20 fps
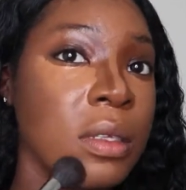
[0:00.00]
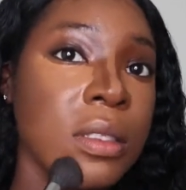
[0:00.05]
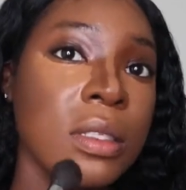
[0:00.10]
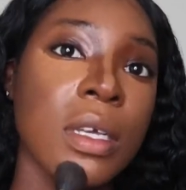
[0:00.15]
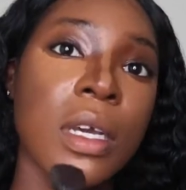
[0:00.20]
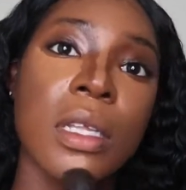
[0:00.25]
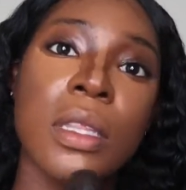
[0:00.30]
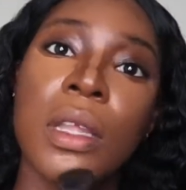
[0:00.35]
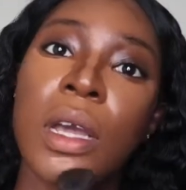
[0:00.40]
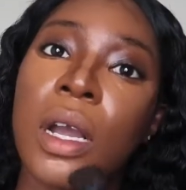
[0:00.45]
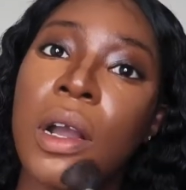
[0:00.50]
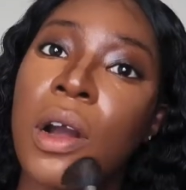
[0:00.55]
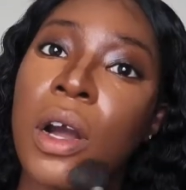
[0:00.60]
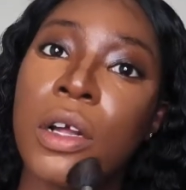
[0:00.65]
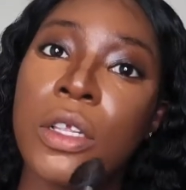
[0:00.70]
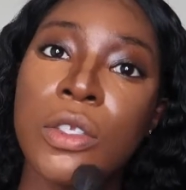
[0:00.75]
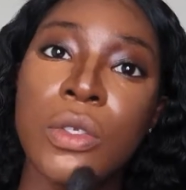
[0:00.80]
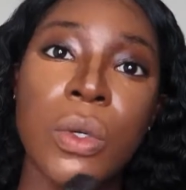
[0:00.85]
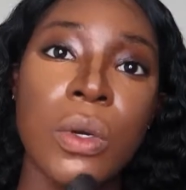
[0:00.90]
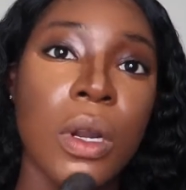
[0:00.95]
Take that
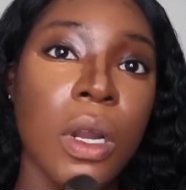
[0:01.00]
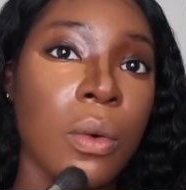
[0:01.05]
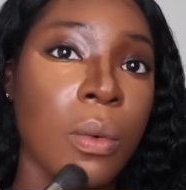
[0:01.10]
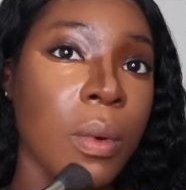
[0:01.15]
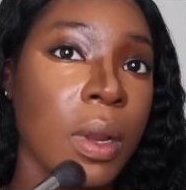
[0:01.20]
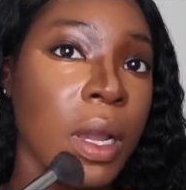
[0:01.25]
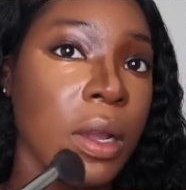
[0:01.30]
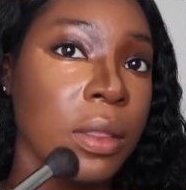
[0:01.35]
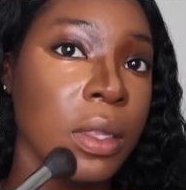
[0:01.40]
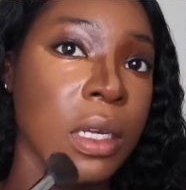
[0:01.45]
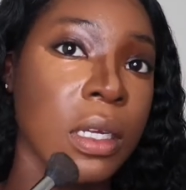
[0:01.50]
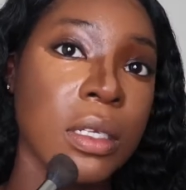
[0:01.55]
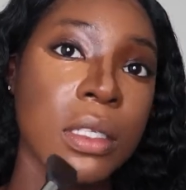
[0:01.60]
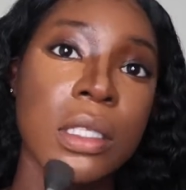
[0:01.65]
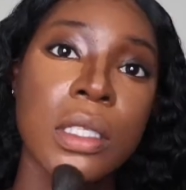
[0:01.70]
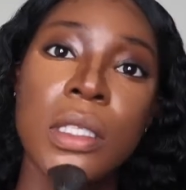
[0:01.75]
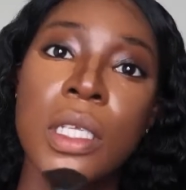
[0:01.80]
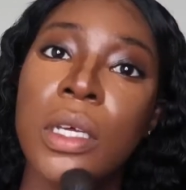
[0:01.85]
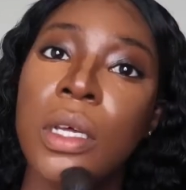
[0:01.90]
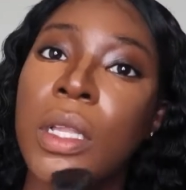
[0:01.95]
contour around the
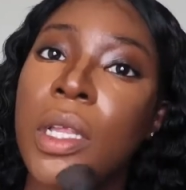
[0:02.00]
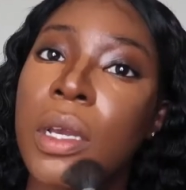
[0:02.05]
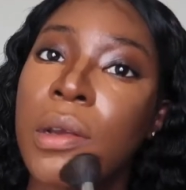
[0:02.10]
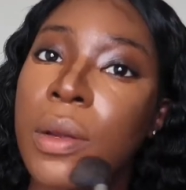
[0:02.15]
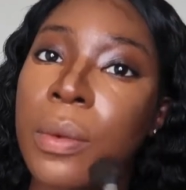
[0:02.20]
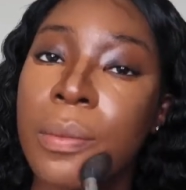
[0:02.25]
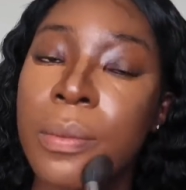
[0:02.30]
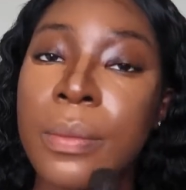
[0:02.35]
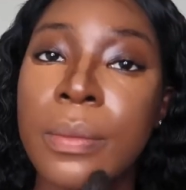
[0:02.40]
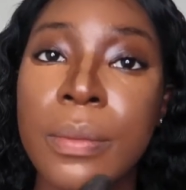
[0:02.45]
concealer.